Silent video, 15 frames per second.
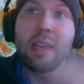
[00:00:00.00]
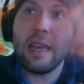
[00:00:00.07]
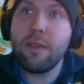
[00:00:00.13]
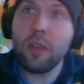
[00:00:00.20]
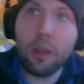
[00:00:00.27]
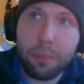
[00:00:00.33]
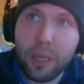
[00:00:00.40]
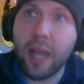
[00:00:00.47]

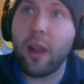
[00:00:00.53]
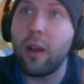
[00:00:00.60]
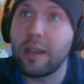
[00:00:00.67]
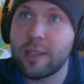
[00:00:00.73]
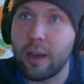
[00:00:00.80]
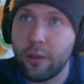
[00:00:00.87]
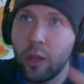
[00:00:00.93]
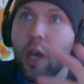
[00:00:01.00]
Even the player
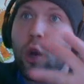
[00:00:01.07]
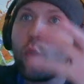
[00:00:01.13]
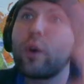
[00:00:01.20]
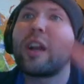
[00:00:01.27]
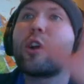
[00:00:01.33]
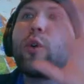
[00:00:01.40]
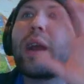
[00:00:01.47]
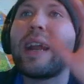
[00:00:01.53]
has health. We're
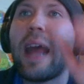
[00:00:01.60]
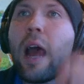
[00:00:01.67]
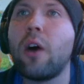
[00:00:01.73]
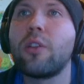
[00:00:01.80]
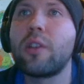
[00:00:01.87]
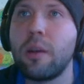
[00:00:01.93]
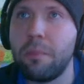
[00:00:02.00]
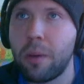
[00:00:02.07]
going to create a
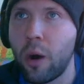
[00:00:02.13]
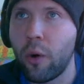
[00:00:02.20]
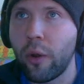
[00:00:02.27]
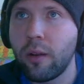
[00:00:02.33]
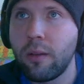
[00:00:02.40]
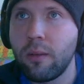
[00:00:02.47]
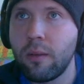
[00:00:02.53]
health component.